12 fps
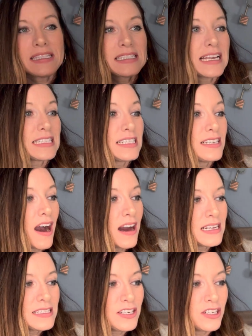says, God
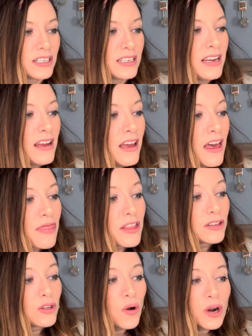is good. The
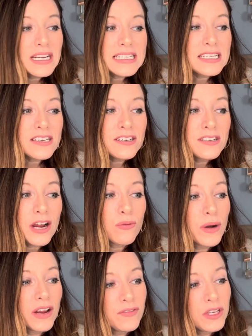Lord is good, a
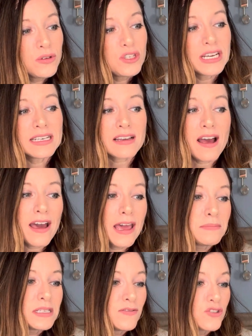refuge in
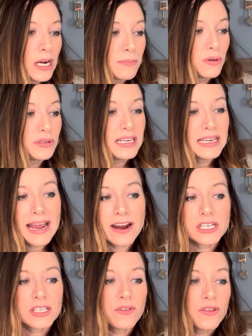times of trouble. He
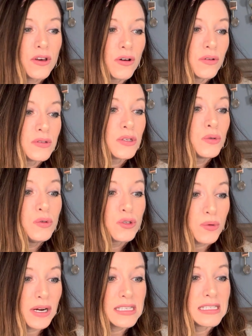cares for those who
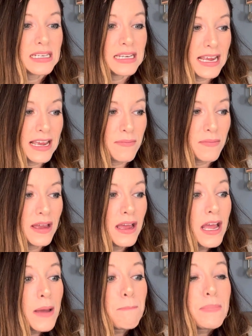trust in Him.
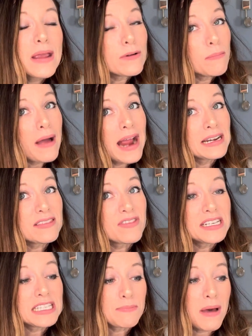Be reminded
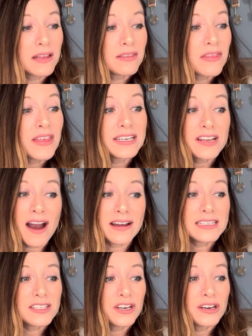this month that God
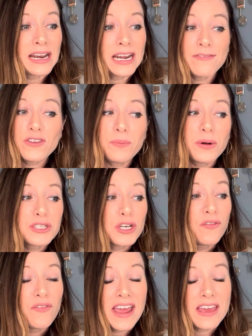is good, and if you put your
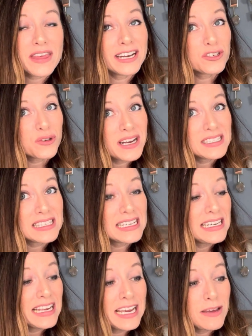faith and trust
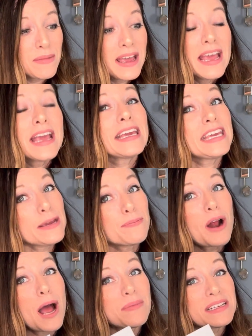in Him, He
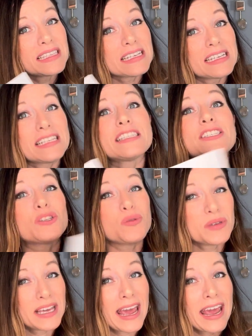promises to
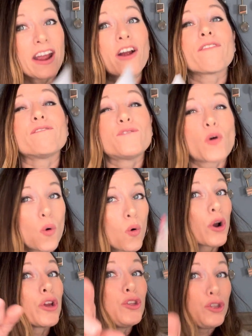care
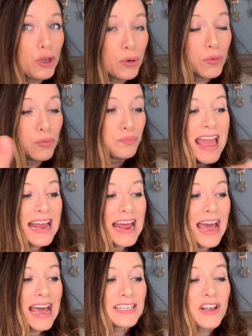for you. It
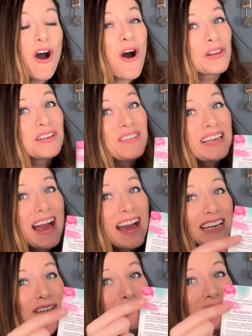has all of the
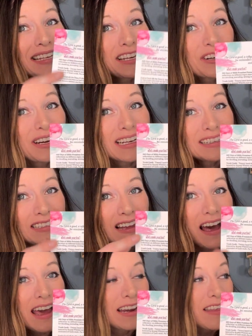items that are
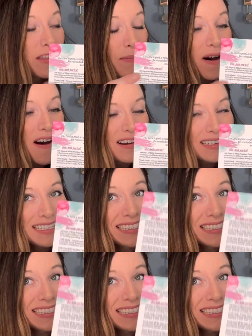inside the box.